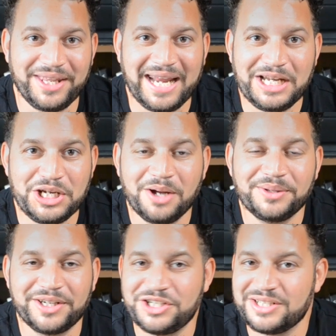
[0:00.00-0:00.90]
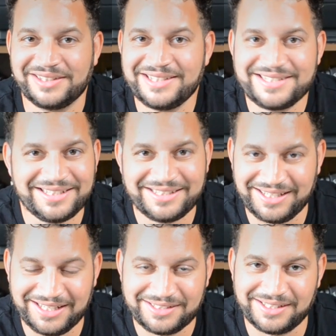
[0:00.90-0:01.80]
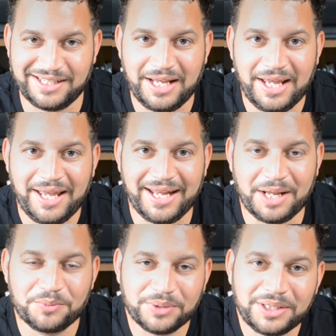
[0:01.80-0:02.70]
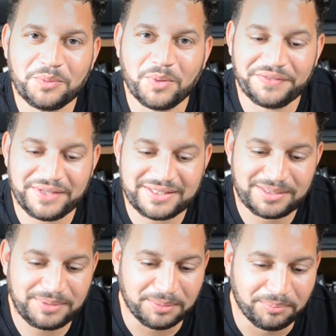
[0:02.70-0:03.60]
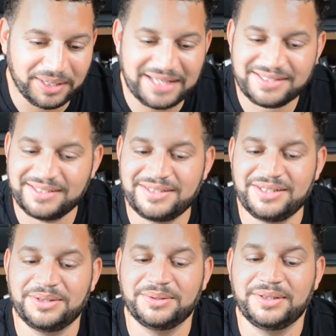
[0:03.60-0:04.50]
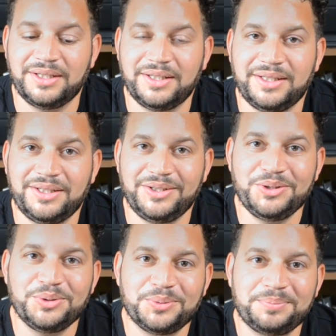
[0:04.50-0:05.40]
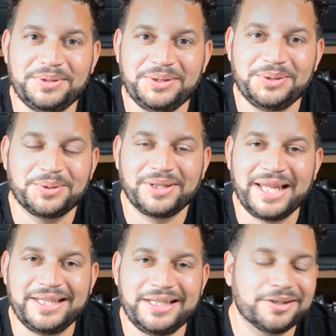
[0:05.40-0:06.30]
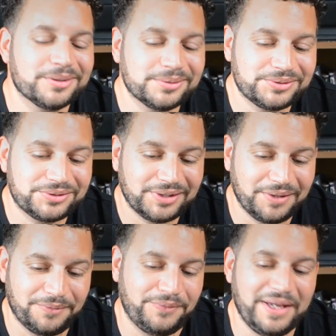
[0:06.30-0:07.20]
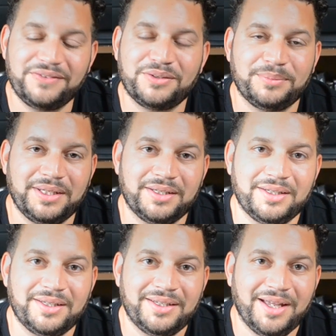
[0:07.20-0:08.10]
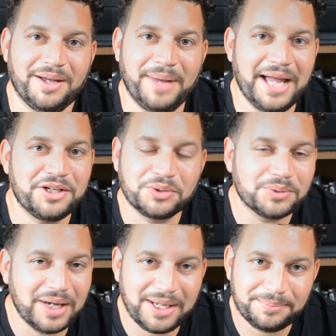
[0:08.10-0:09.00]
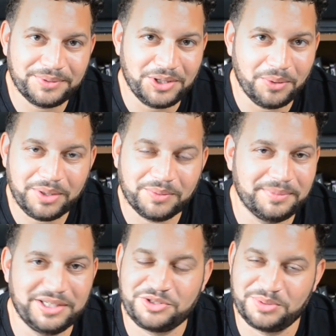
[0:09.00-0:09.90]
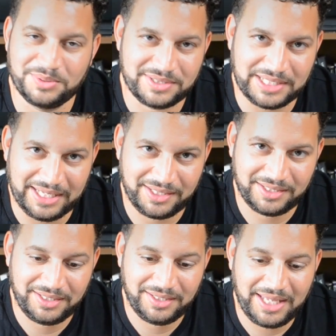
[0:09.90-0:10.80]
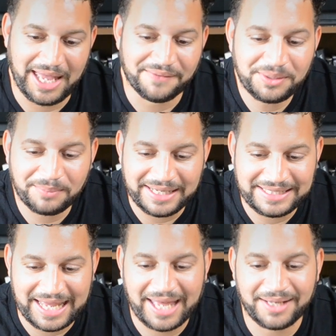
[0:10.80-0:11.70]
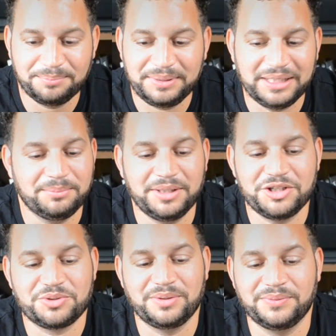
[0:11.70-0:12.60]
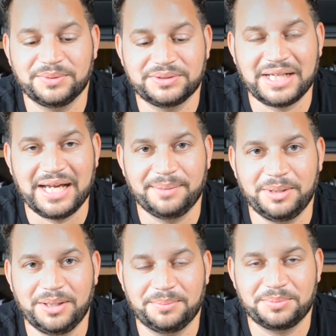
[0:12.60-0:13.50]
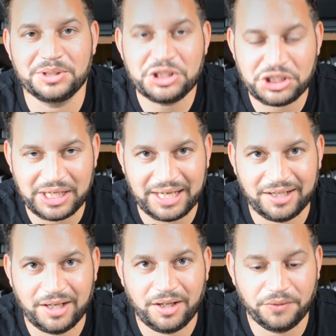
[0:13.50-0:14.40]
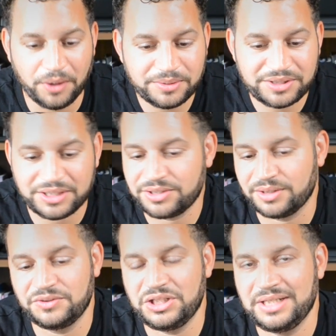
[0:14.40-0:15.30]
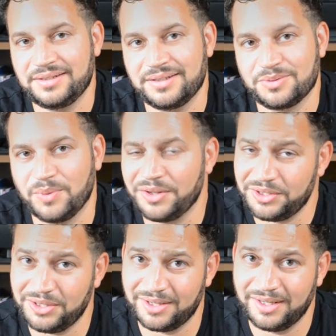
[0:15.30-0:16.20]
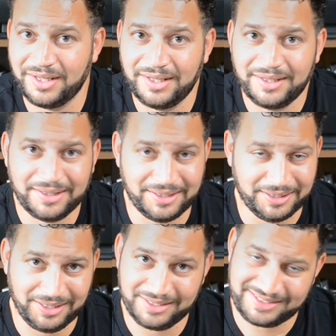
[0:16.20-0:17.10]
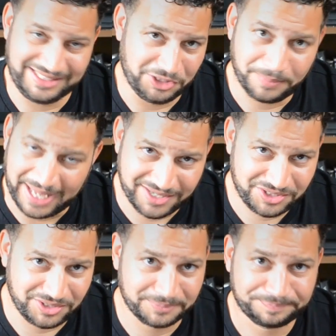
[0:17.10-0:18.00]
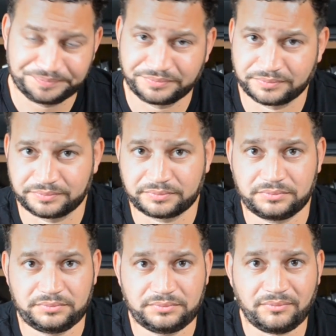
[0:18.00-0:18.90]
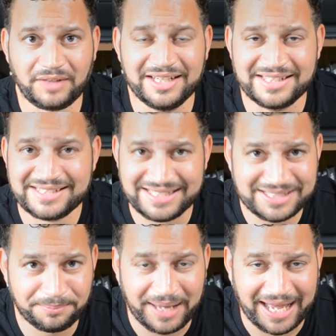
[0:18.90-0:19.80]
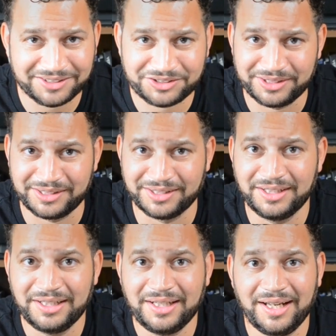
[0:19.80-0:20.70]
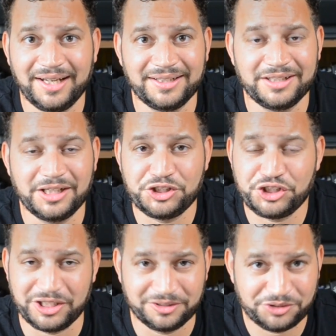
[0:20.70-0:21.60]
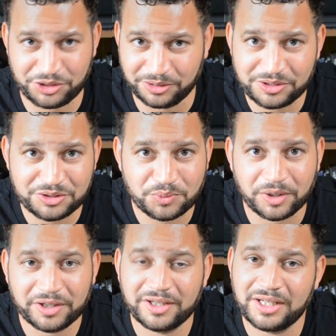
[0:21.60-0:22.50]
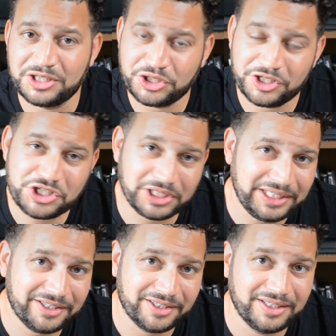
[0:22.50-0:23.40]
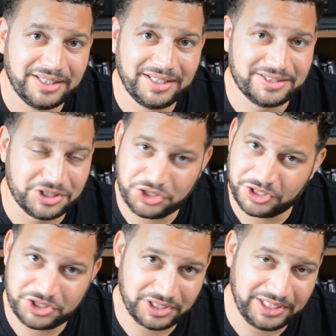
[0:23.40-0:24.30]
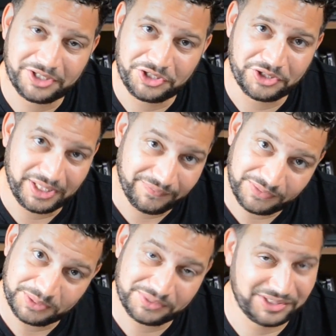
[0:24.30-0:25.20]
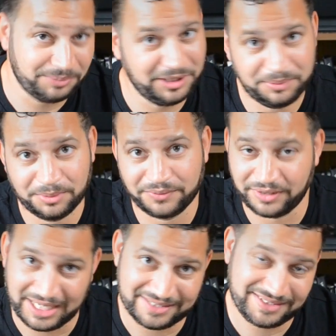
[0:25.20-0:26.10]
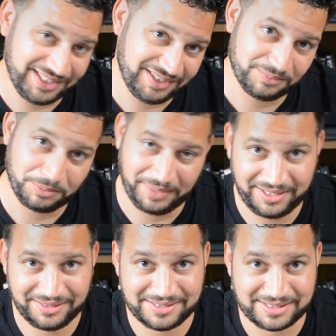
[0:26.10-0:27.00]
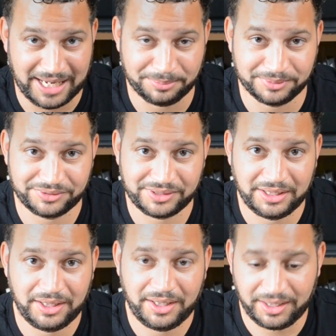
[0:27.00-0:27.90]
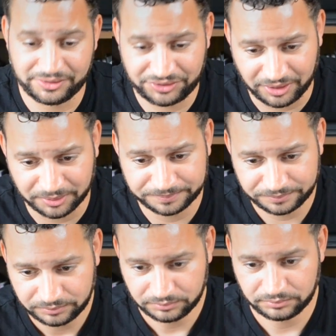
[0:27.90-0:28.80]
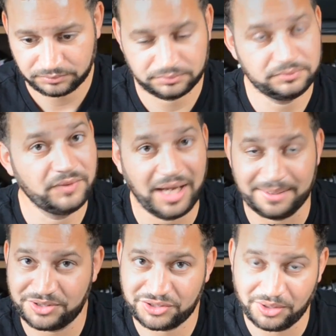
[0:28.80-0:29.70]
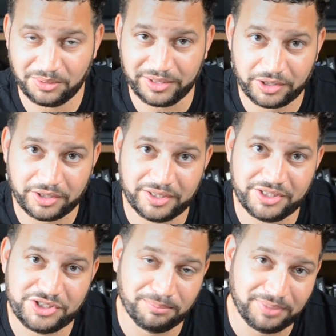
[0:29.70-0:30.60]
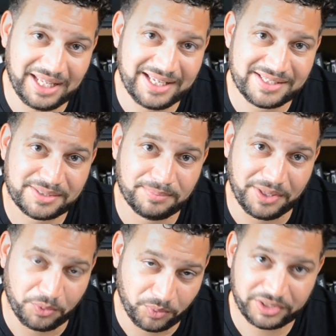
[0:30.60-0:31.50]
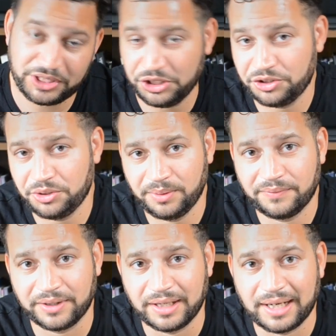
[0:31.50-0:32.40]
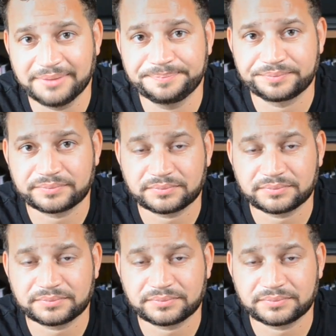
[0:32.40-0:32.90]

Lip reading: that I know that are just listening to this. And I really want this to be a blessing to you. You are like heroes of the faith to me. I grew up knowing what ministry was like, having my dad be in ministry full time and appreciate those that serve Jesus. Whether you're a senior pastor, an assistant pastor, or a children's worker, a church leader, as a church leader, you're influencing people for God's kingdom and making disciples. And so I'm so encouraged and blessed by the work that you're doing for God.